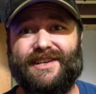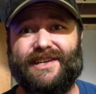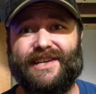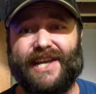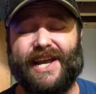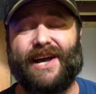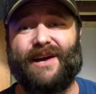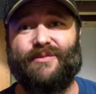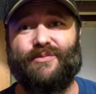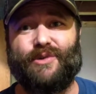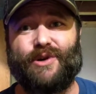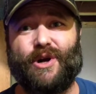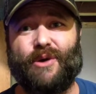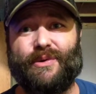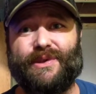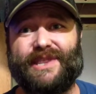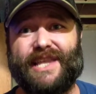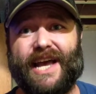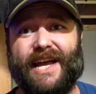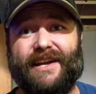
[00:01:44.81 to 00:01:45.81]
Yeah, we'll go
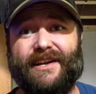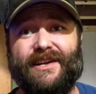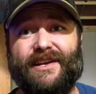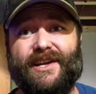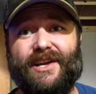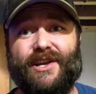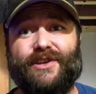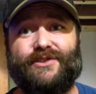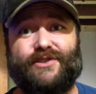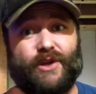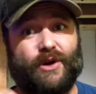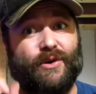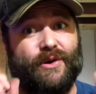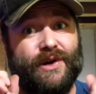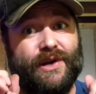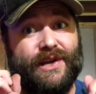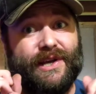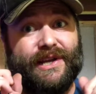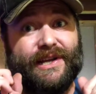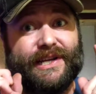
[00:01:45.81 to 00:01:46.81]
with that.
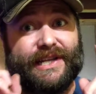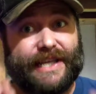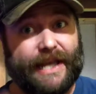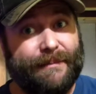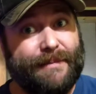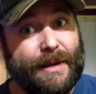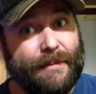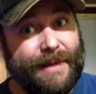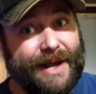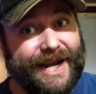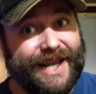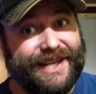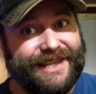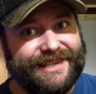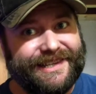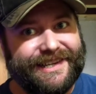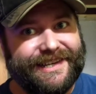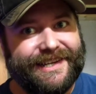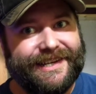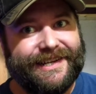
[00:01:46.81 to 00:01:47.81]
So, give me a
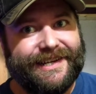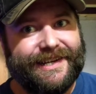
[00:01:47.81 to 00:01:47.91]
minute!